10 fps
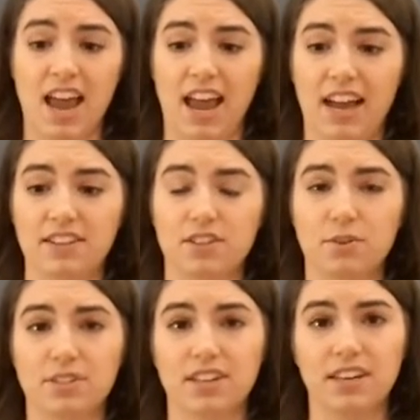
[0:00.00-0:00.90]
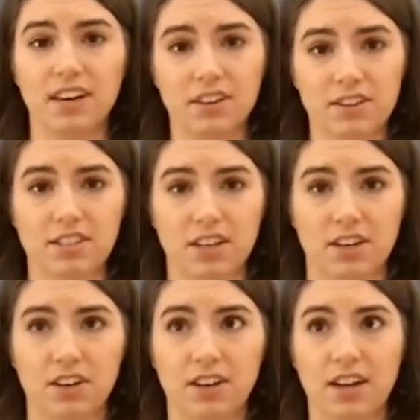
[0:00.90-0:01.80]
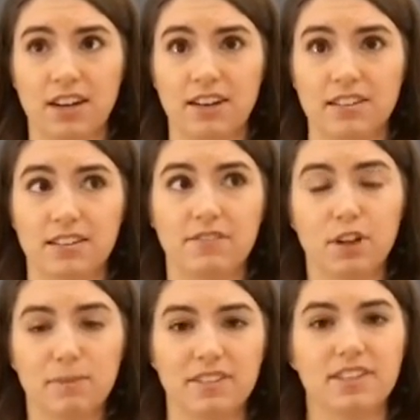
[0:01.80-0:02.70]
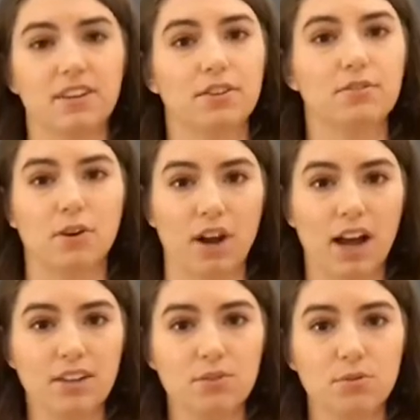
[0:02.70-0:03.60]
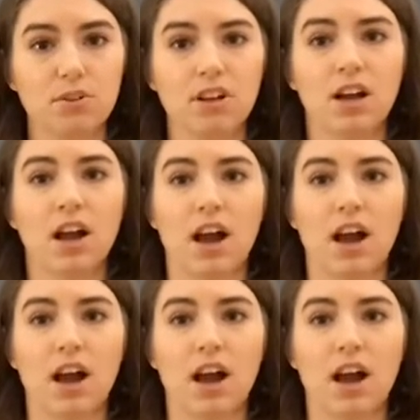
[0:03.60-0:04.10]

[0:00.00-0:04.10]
And so as a younger singer and as a developing singer throughout high school,